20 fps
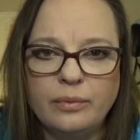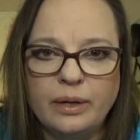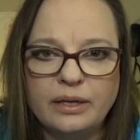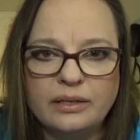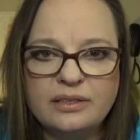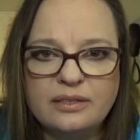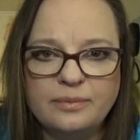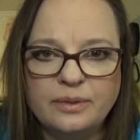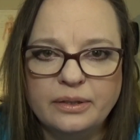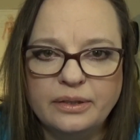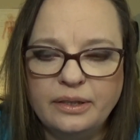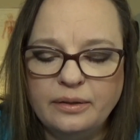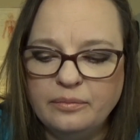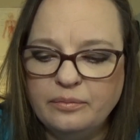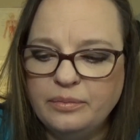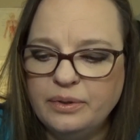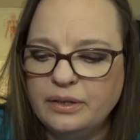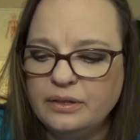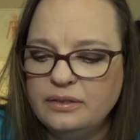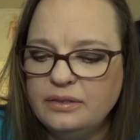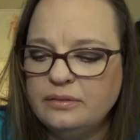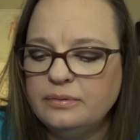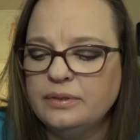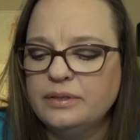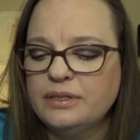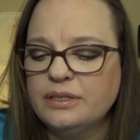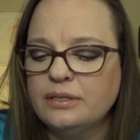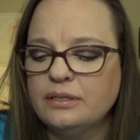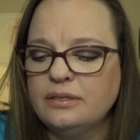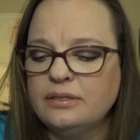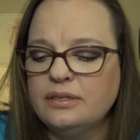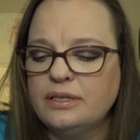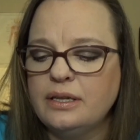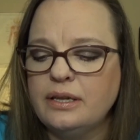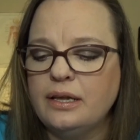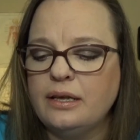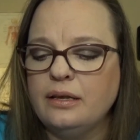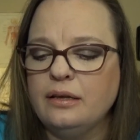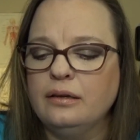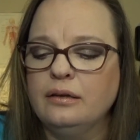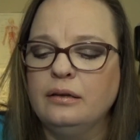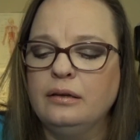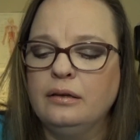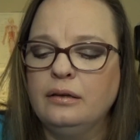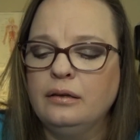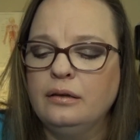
maximal impulse, which is the